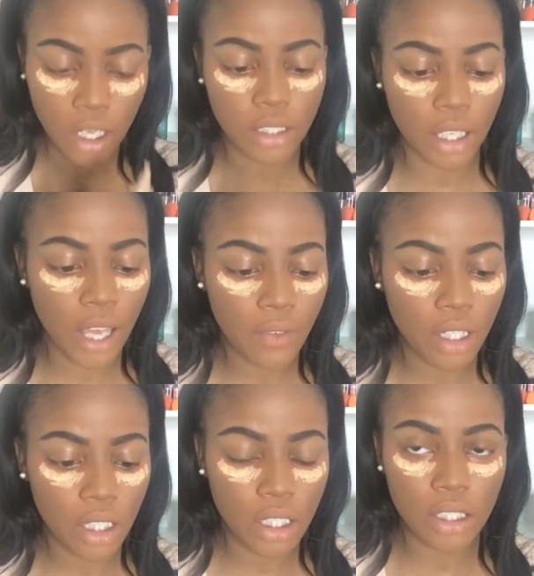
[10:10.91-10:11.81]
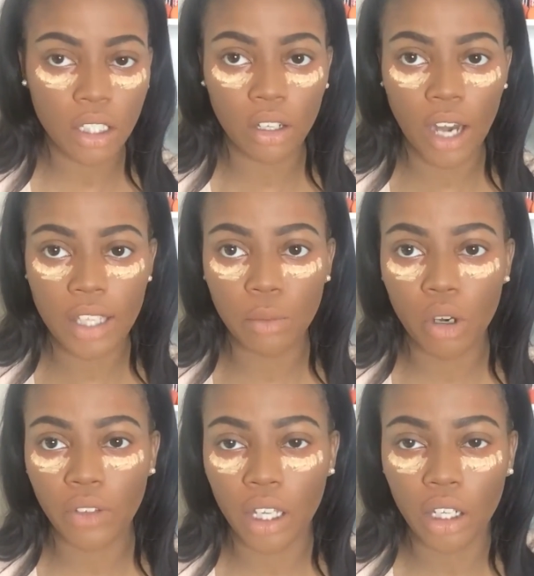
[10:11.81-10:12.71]
because the Kat Von D concealer has
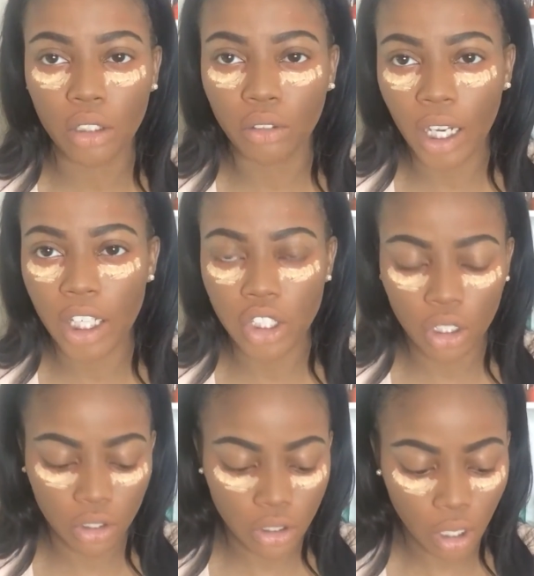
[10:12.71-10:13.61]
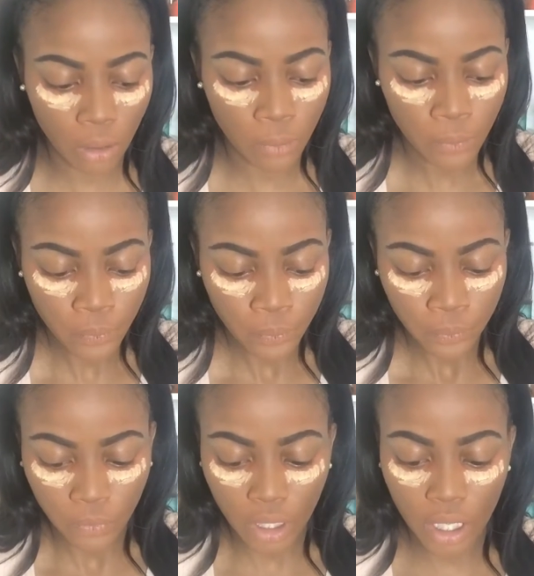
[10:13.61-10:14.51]
more of like a grayish undertone,
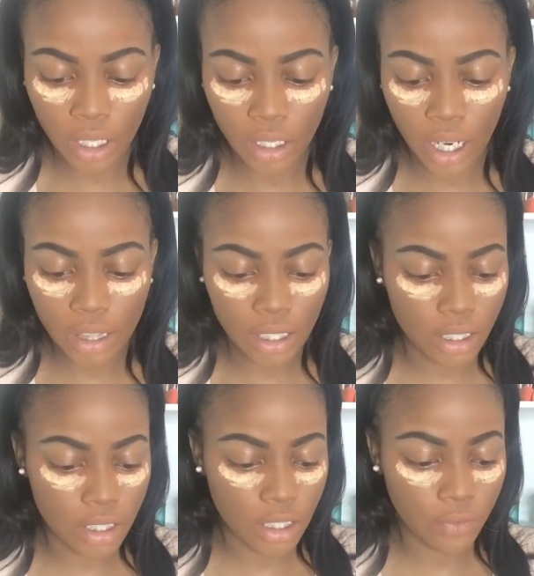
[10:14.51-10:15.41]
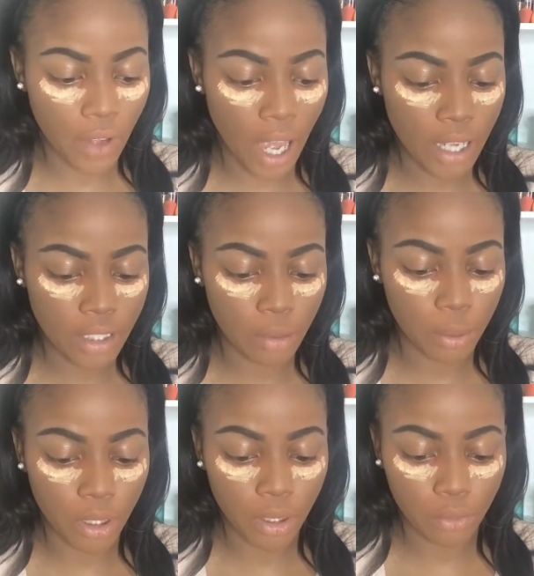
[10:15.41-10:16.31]
and I think this is fine to
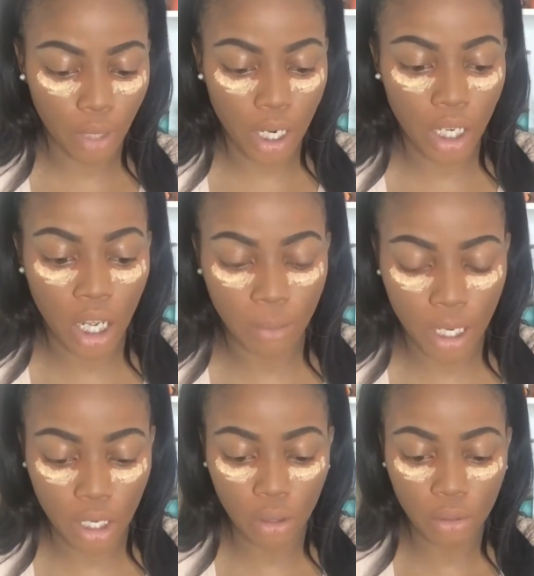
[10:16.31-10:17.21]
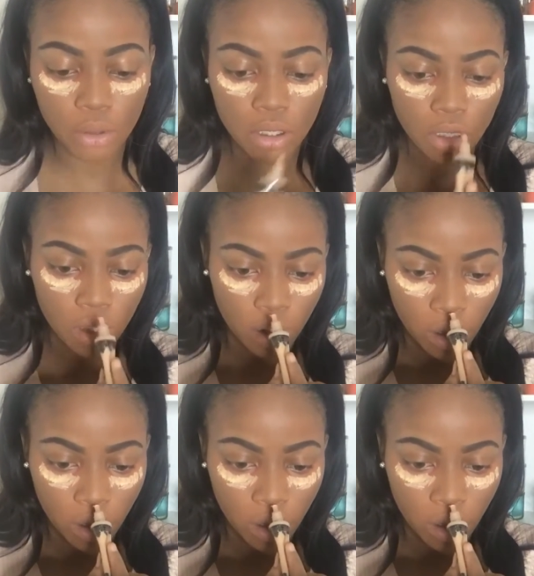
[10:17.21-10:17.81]
put right on my nose.